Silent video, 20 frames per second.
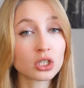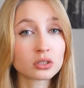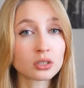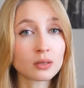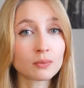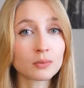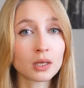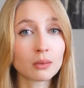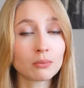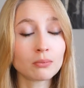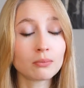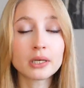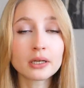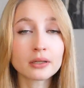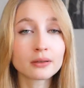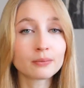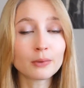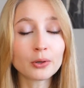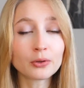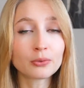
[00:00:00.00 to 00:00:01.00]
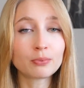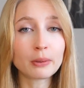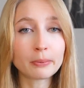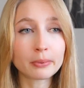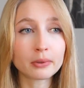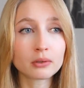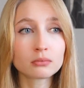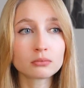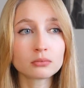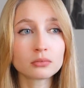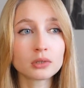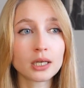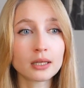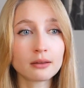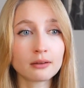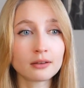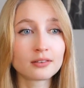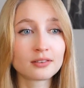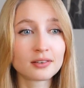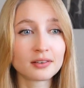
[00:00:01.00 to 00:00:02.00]
something, because most people in
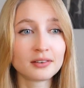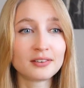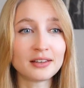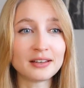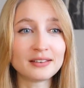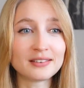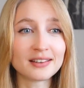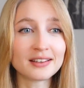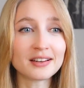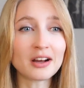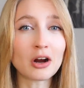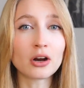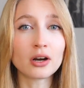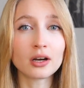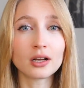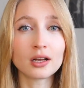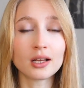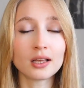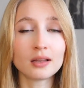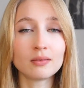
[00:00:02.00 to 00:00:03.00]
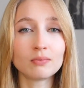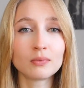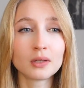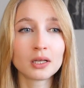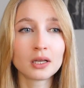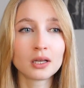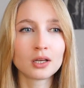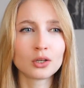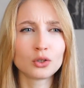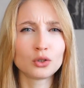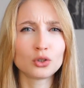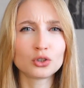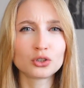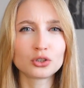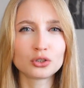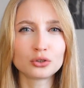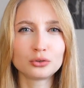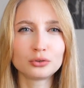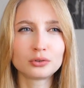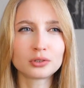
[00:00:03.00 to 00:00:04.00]
this season are in your
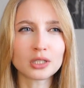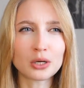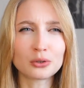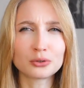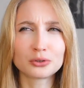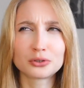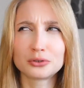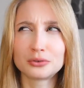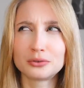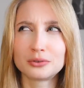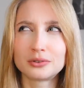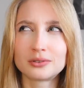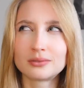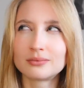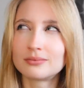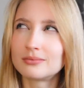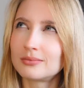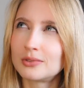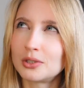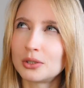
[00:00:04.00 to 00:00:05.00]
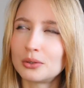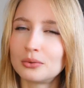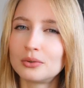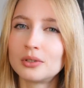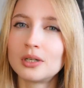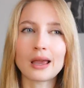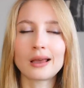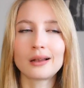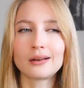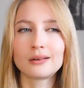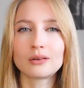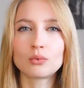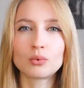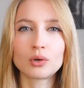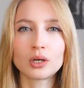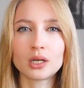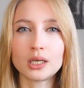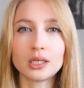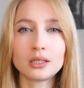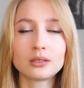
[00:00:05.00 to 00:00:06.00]
shoes, our shoes too, and don't
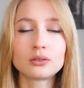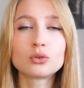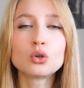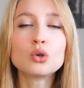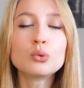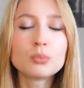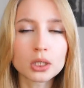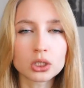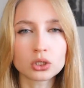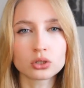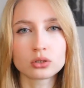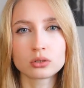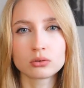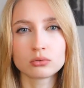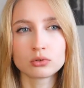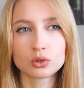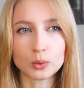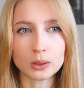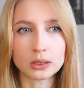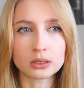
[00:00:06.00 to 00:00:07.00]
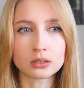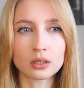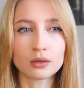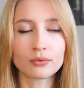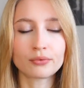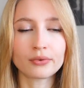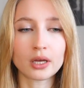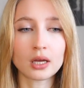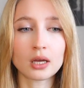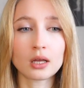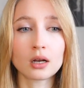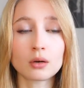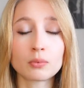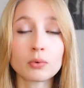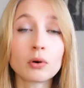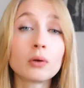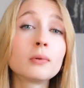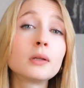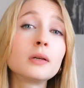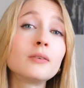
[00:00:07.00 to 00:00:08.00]
want to eat too much sweet stuff and are
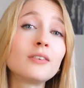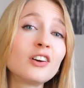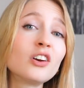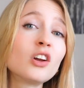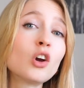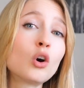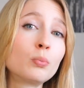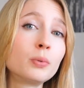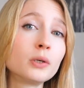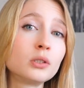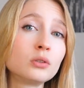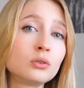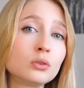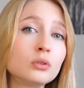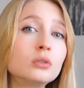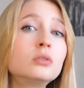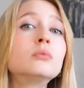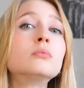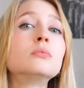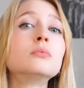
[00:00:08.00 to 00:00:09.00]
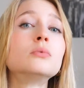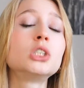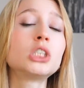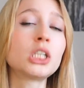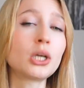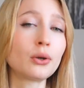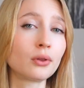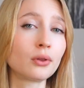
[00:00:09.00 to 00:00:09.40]
probably very open to sharing